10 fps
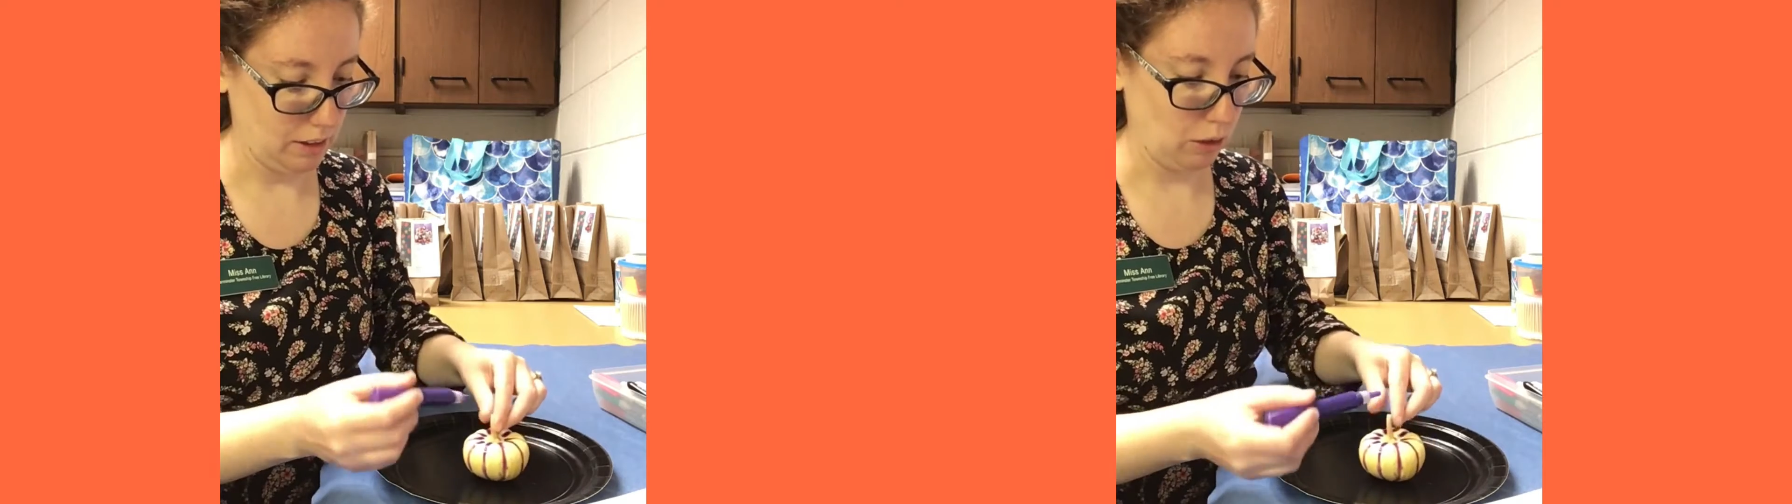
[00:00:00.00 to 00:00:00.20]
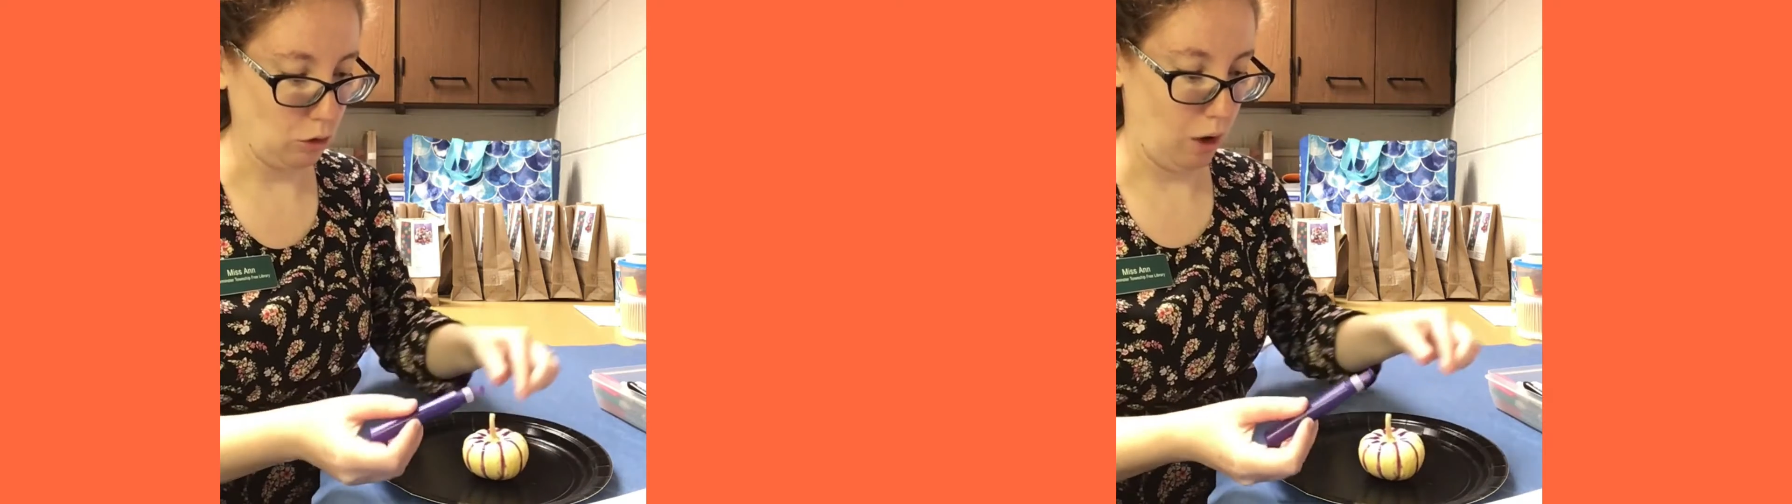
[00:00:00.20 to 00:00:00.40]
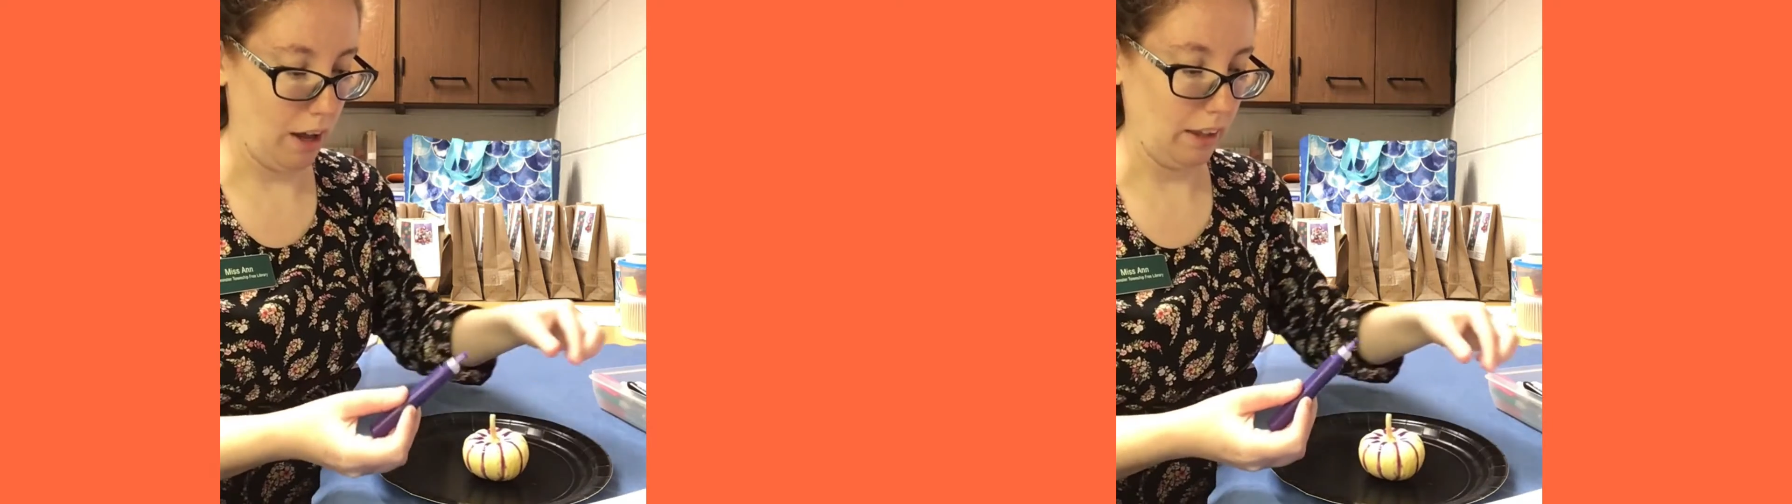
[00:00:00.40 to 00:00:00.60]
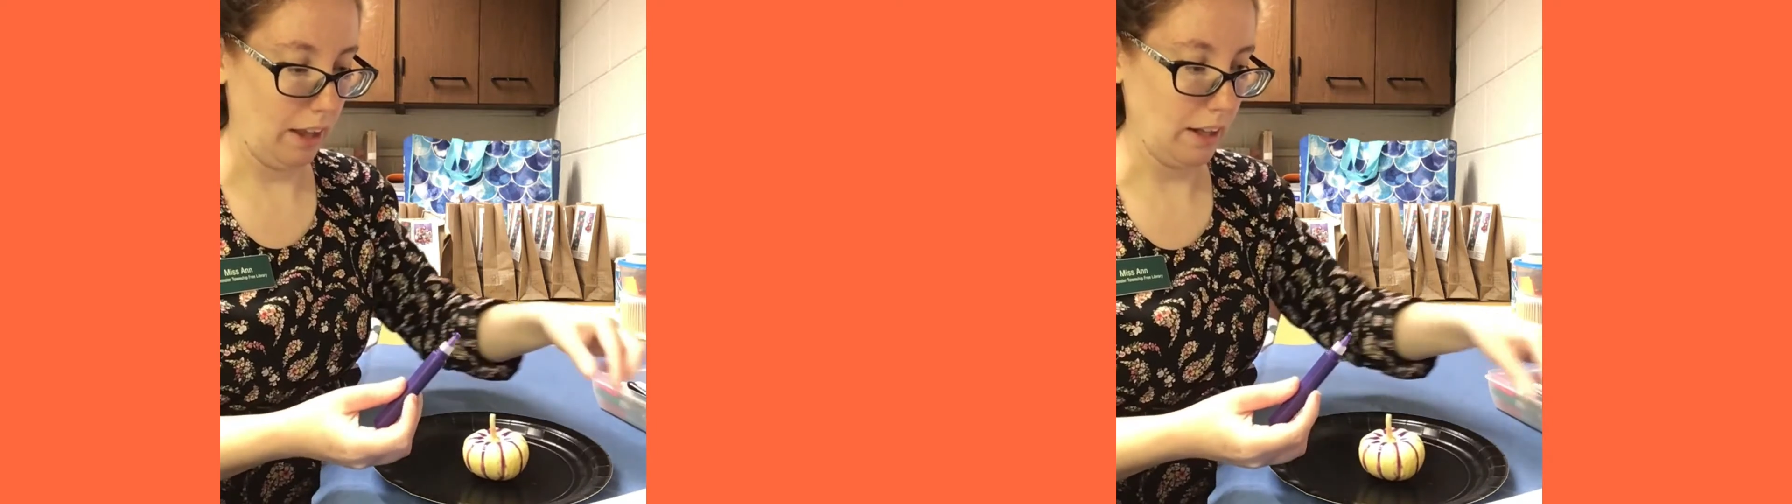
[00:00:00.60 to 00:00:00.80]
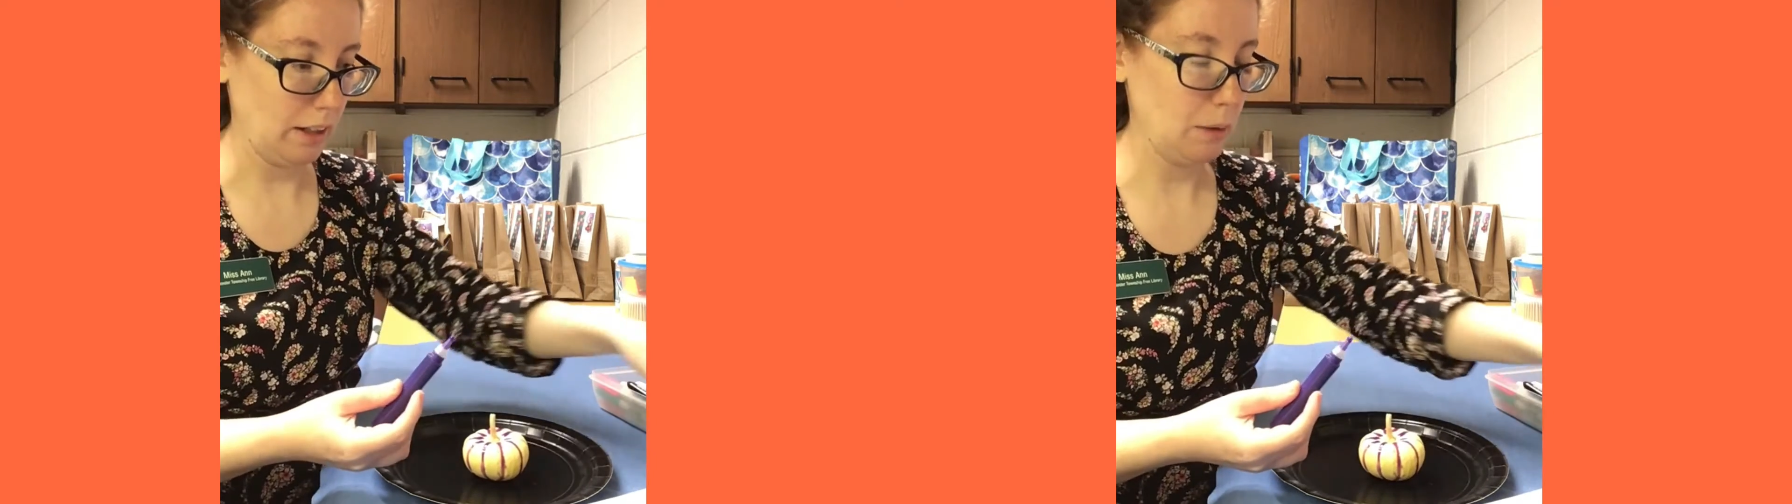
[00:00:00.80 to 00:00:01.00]
They'll dry
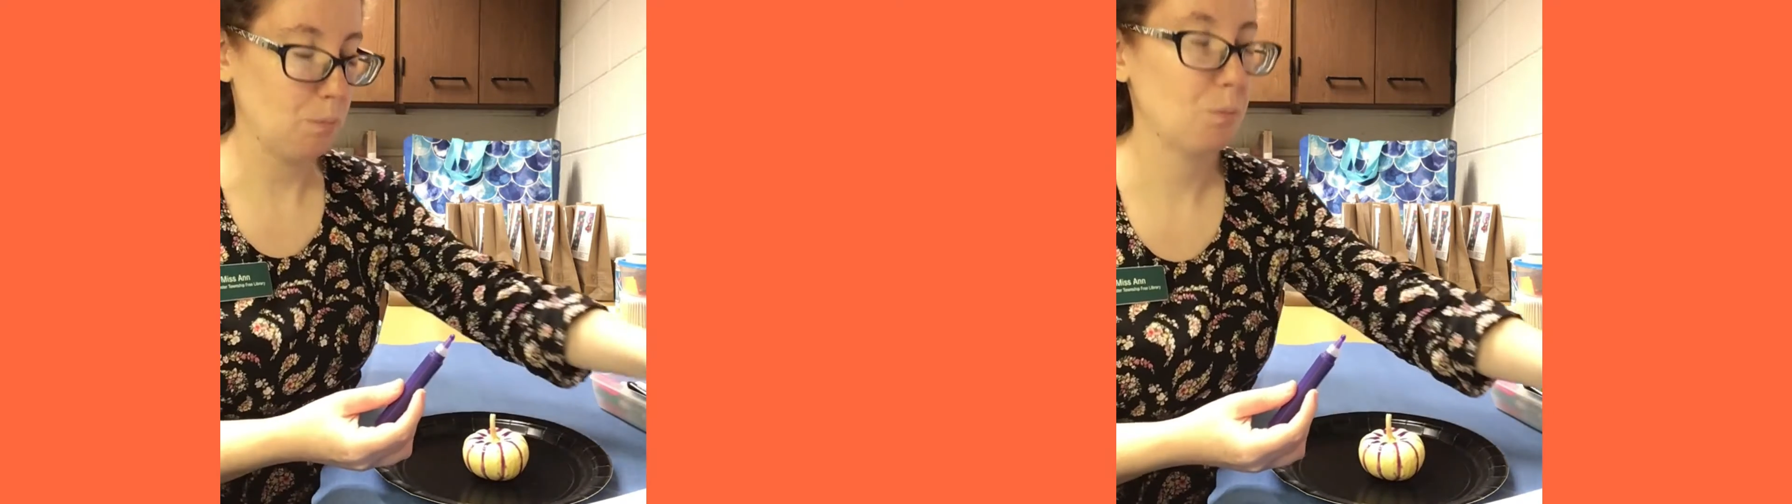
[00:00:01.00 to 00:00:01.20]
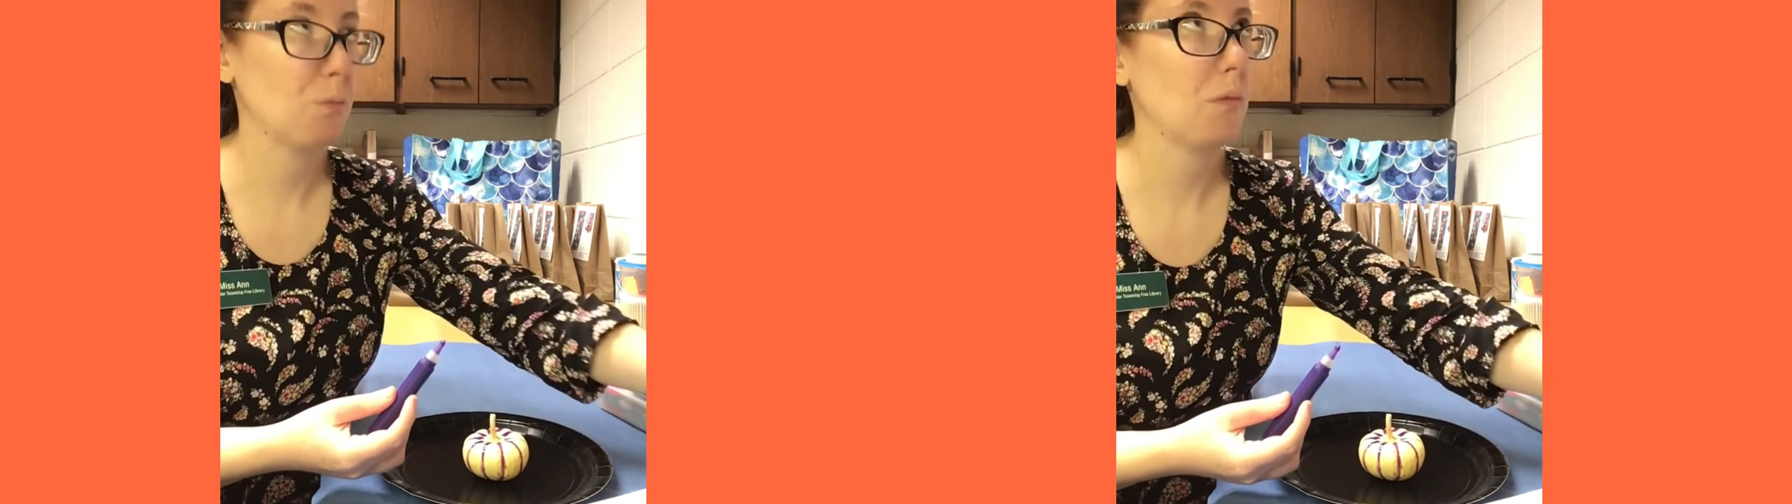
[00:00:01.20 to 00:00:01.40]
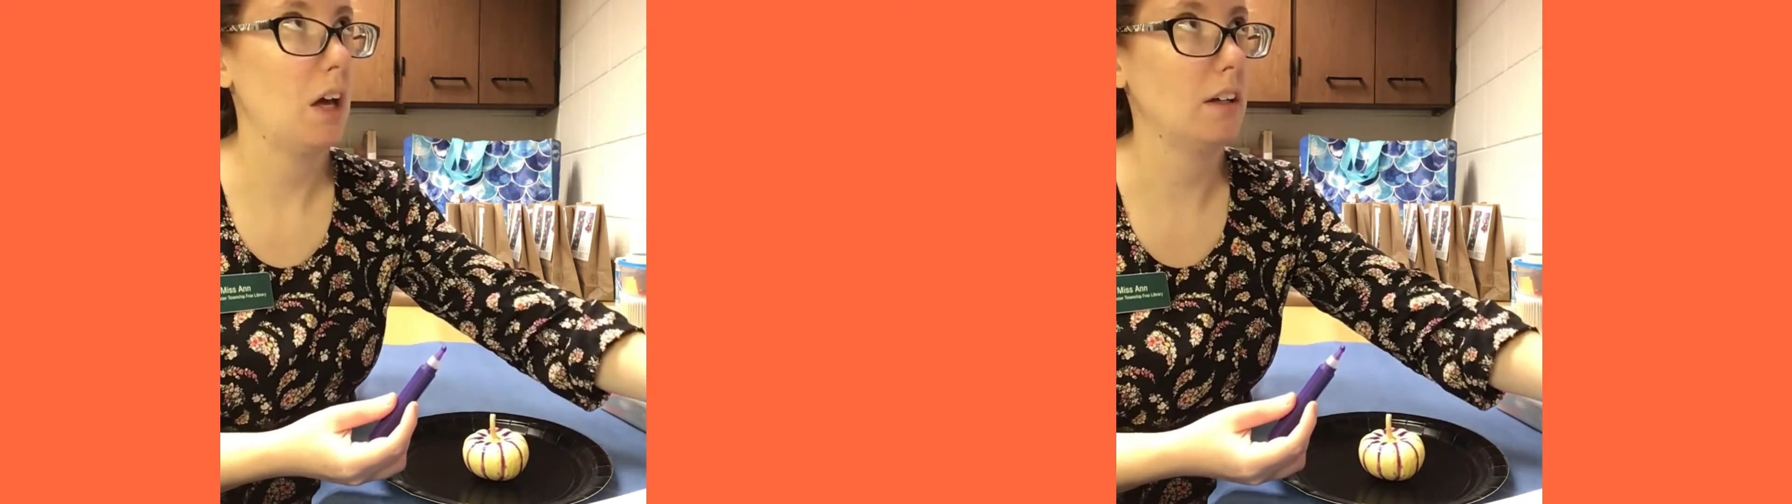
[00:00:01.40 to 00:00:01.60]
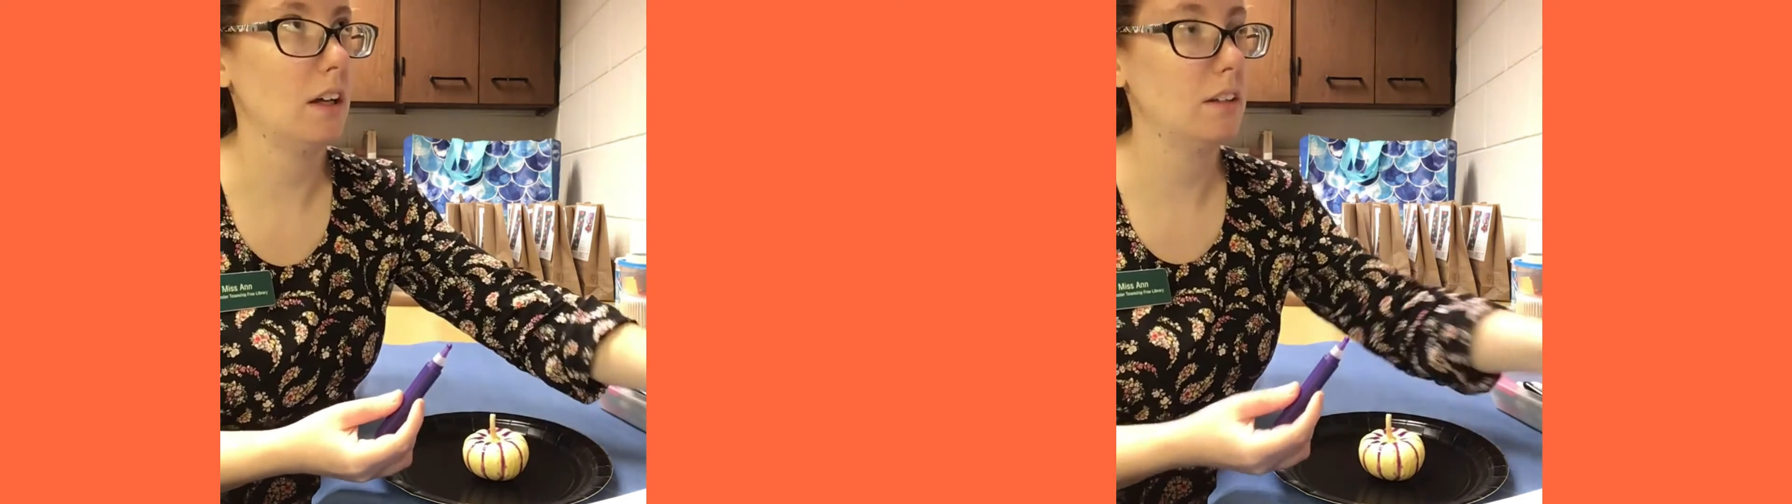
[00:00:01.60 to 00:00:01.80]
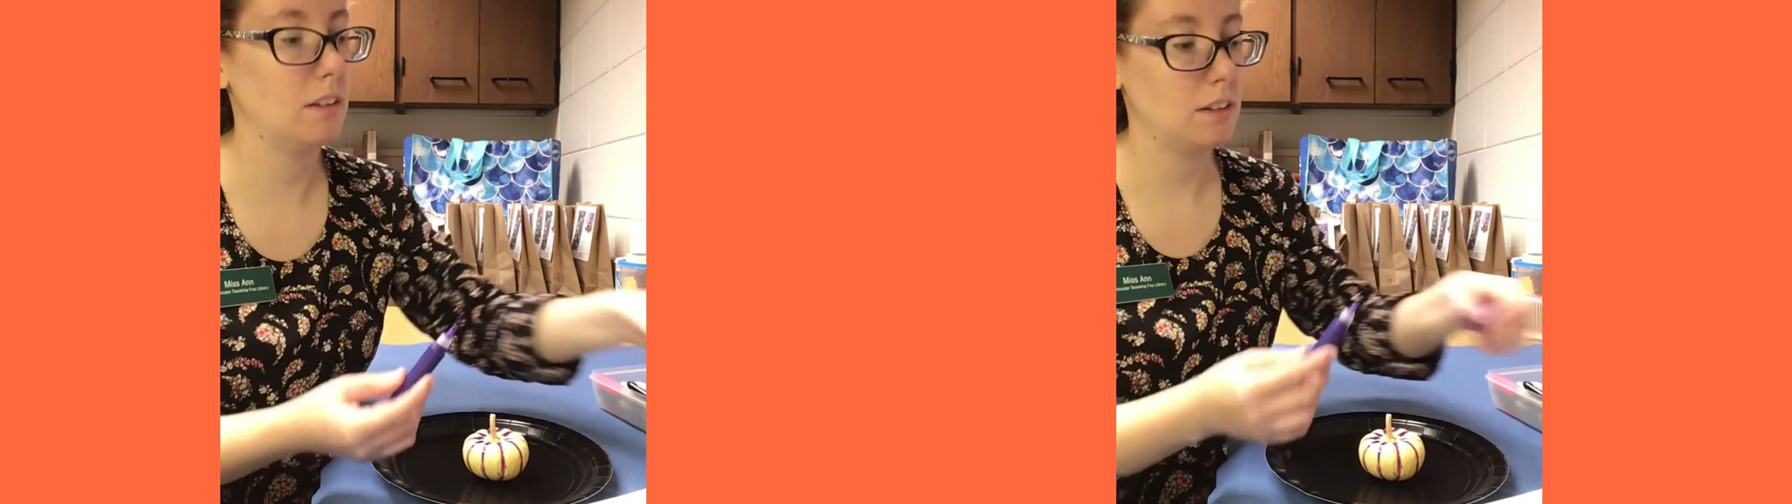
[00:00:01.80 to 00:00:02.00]
like, I
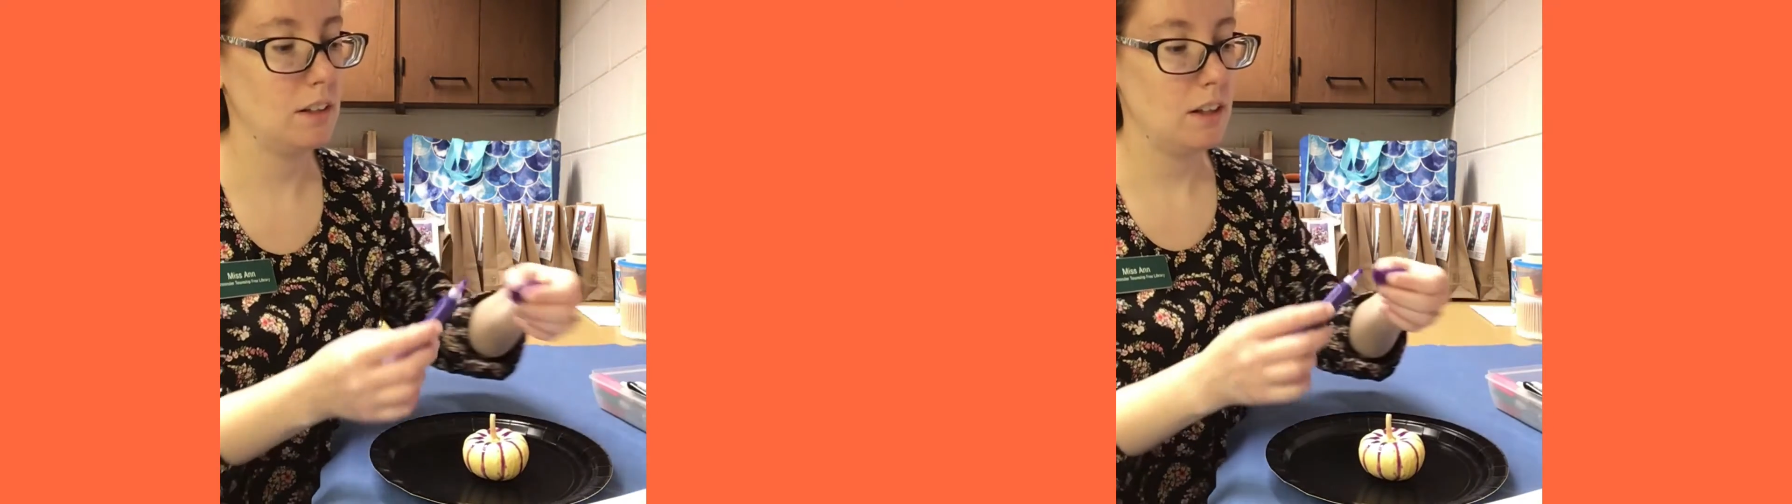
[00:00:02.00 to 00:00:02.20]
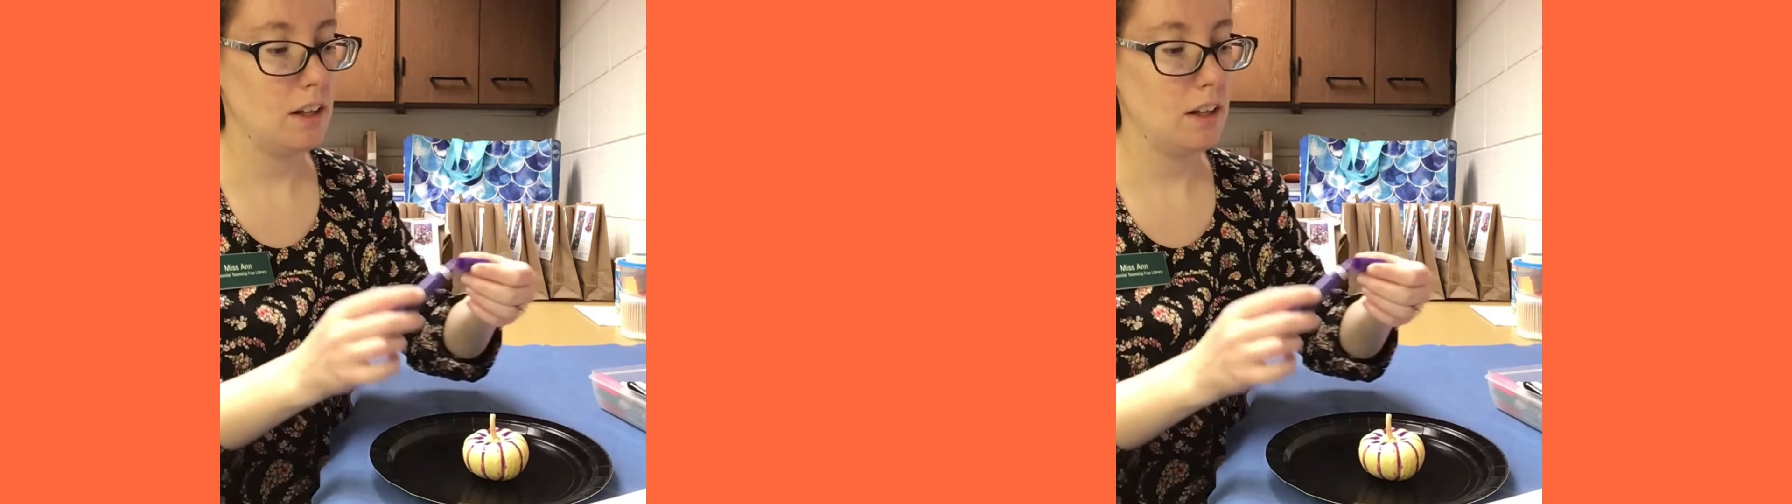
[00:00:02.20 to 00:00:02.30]
guess,